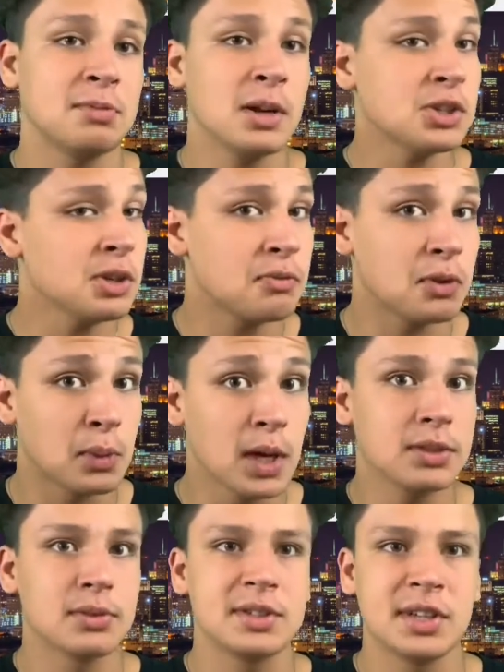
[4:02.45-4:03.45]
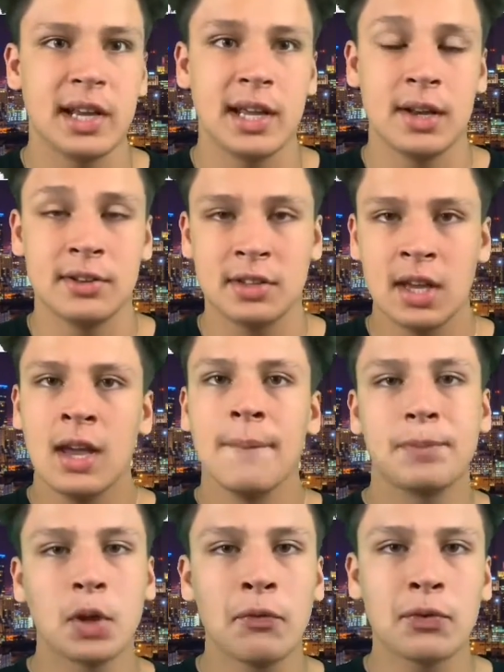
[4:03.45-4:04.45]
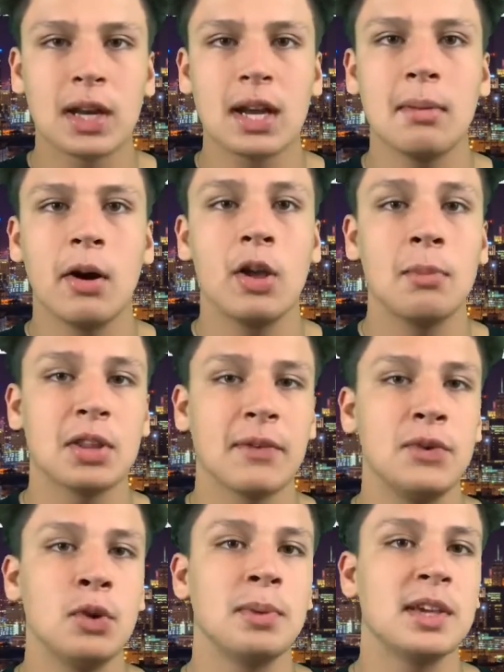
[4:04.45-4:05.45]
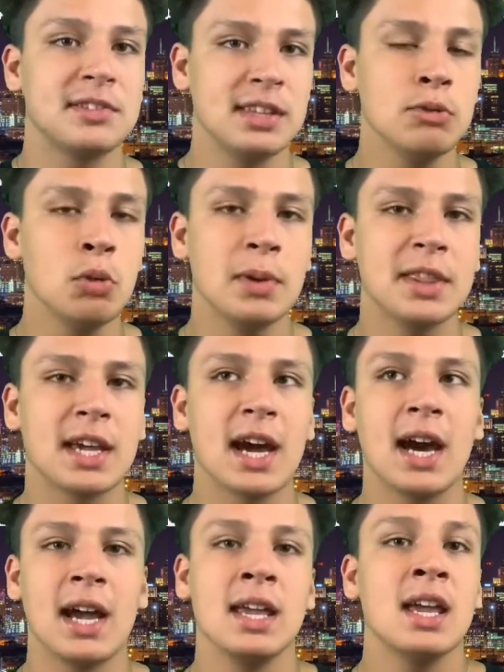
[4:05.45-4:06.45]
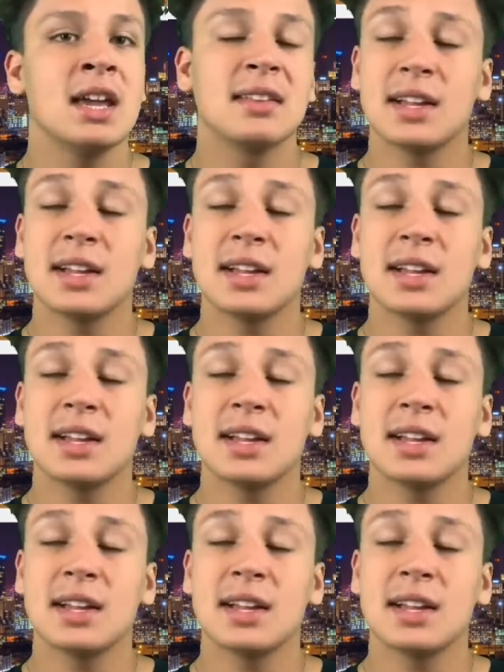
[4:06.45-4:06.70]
Especially if you run 3 tight ends, don't forget about him on the field because he will be the guy